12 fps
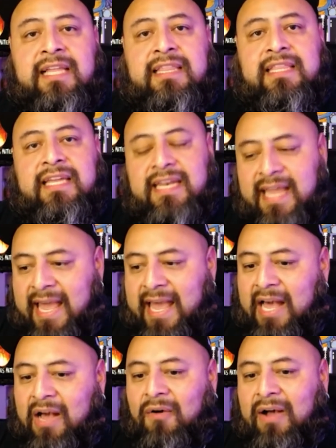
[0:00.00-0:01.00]
that
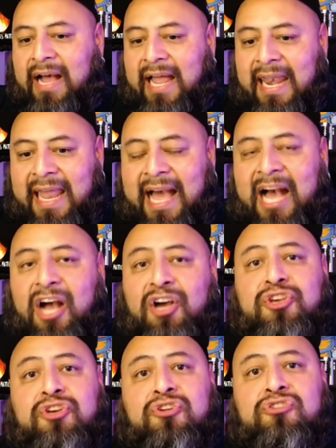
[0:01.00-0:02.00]
now allow
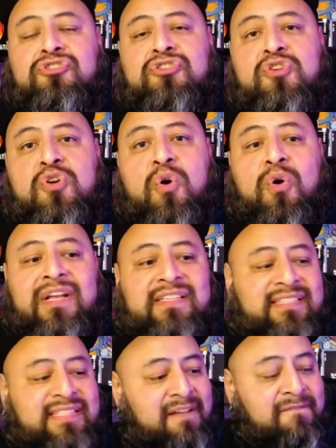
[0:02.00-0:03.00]
you to go a
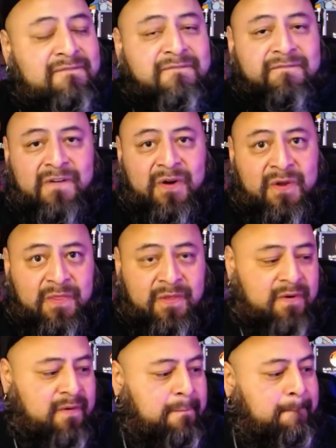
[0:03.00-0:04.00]
step
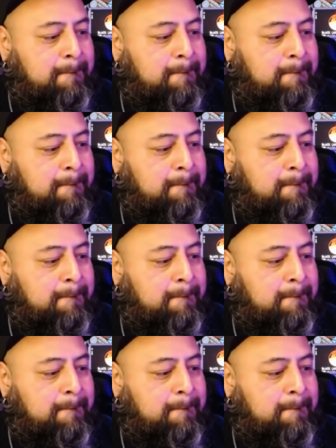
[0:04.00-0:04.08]
further.